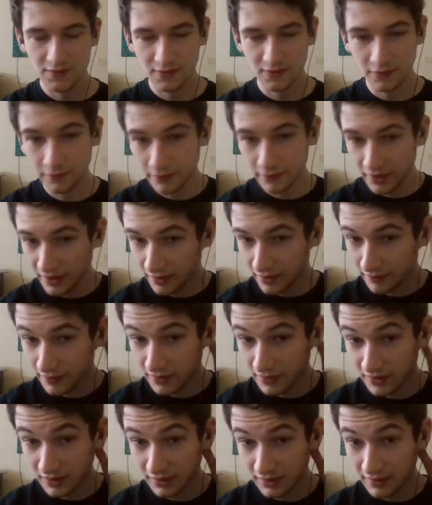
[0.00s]
So if we
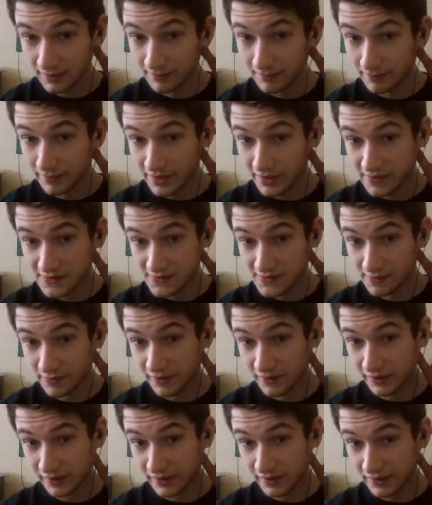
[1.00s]
have an
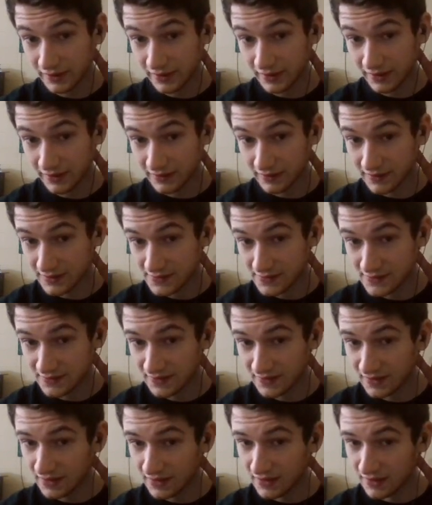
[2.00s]
impossibility like
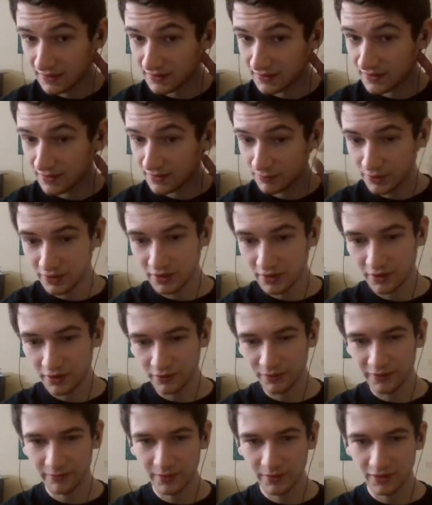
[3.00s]
this, then we
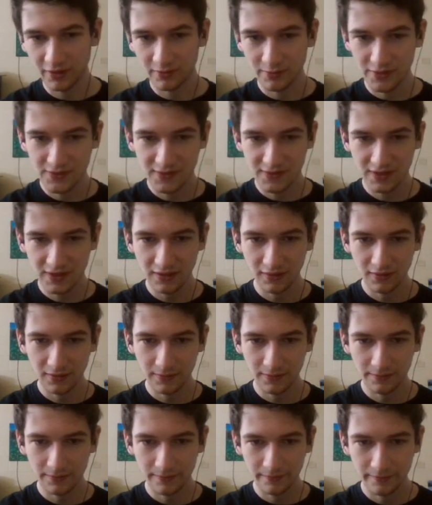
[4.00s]
know we've made a mistake.
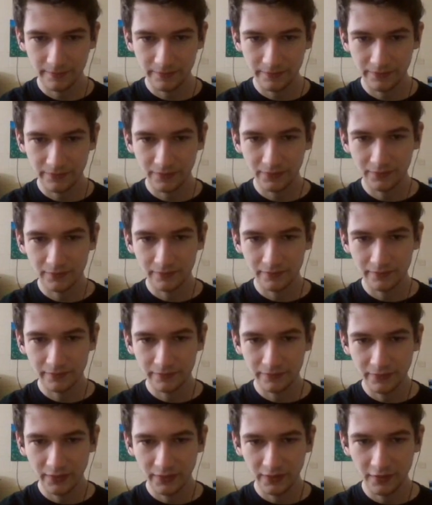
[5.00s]

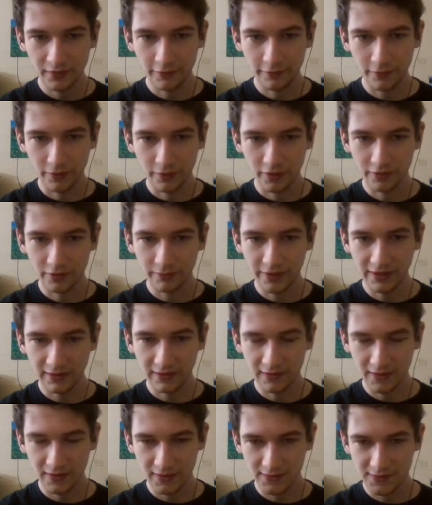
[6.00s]
Therefore, we
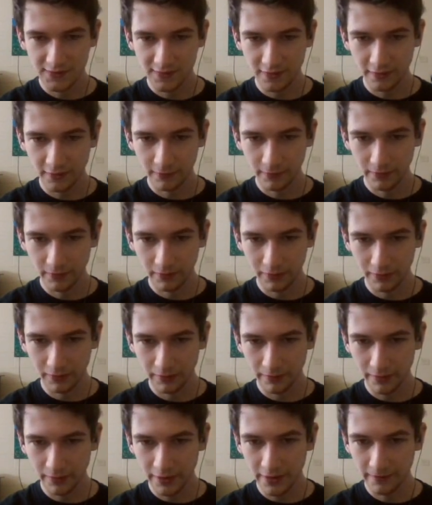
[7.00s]
cannot start with the
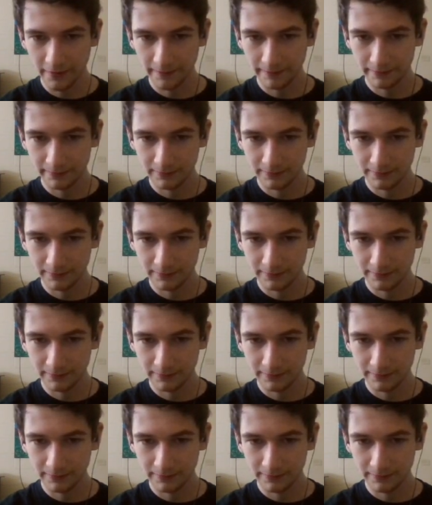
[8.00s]
3.